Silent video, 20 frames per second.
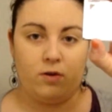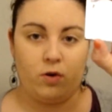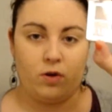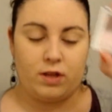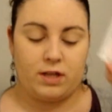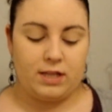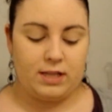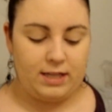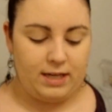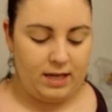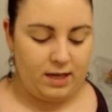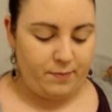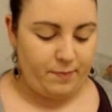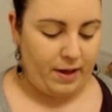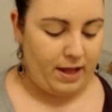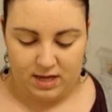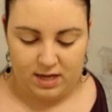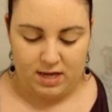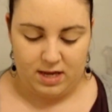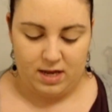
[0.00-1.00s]
or the Clinique
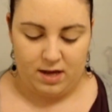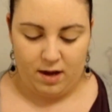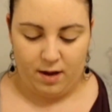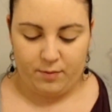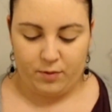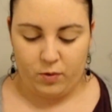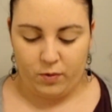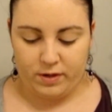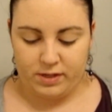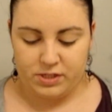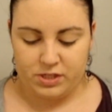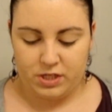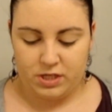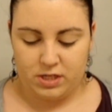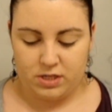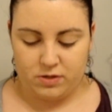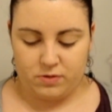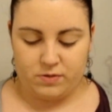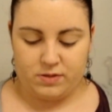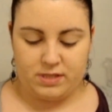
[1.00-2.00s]
palette. I'm going to
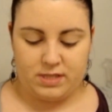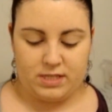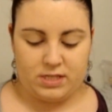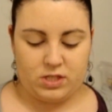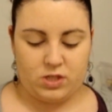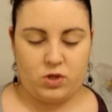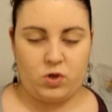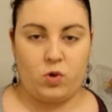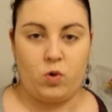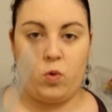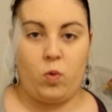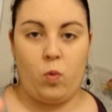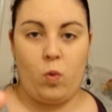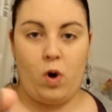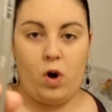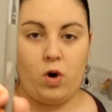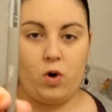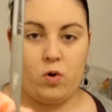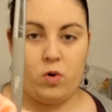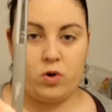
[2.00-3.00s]
use this
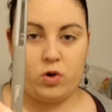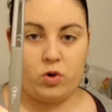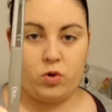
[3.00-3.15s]
Quo